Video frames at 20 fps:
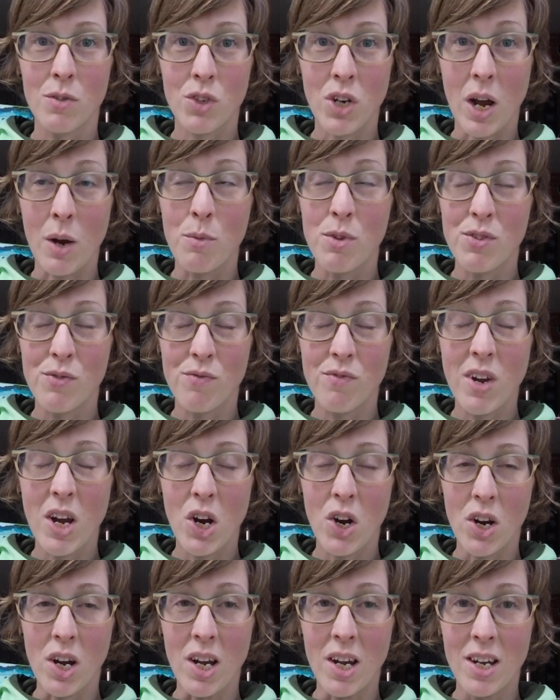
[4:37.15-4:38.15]
I was
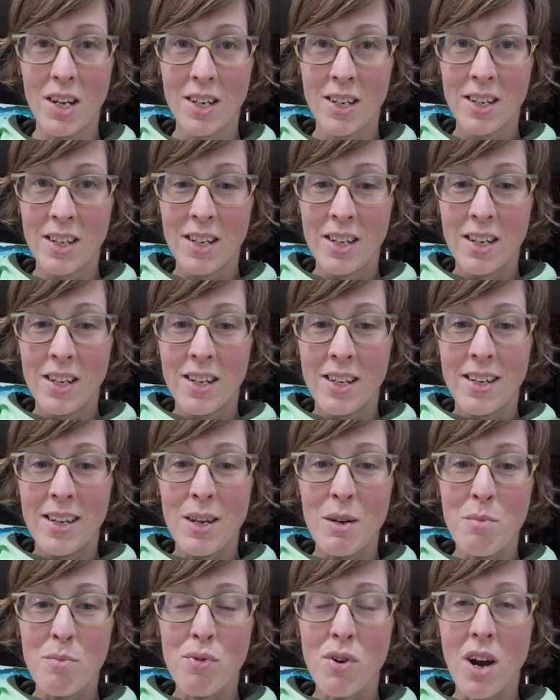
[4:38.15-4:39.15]
very
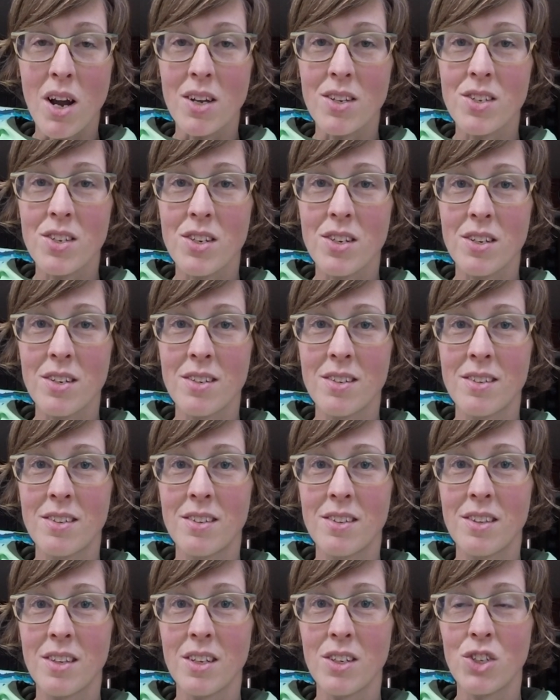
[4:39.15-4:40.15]
impressed
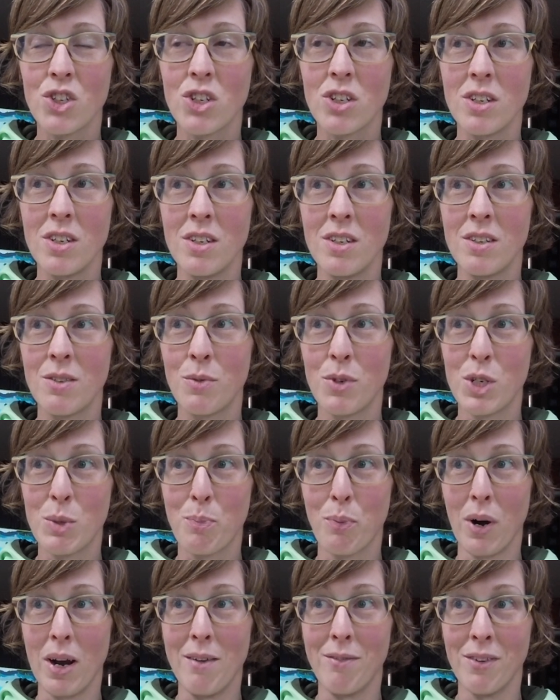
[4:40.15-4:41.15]
that she was
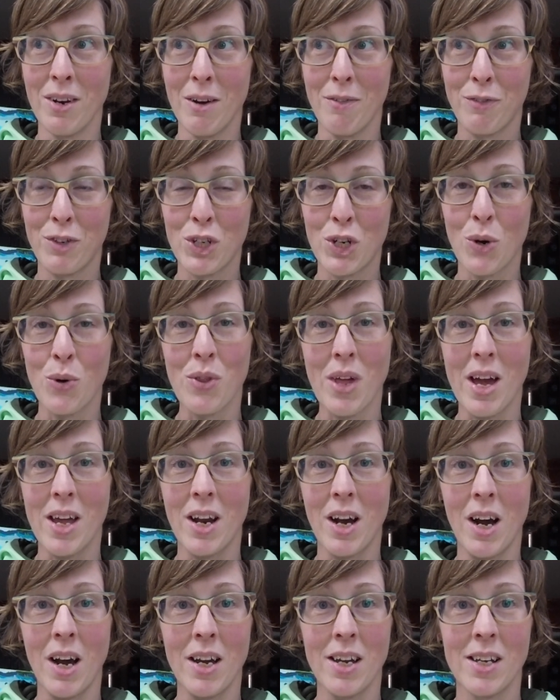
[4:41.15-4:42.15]
brave enough to go that
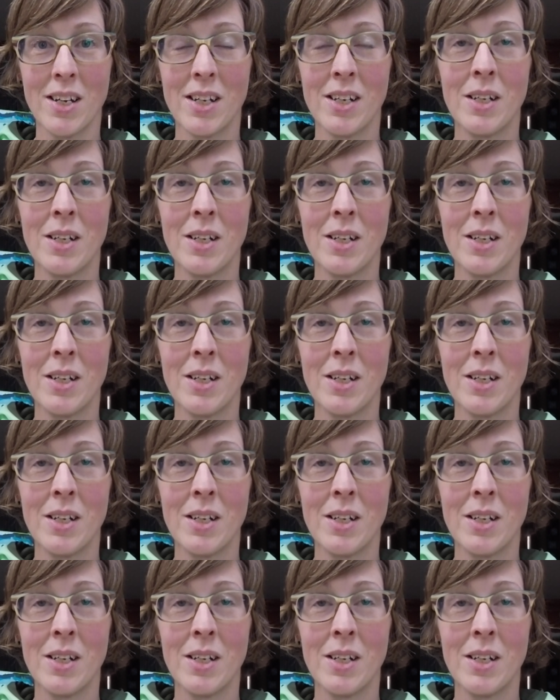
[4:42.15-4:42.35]
high.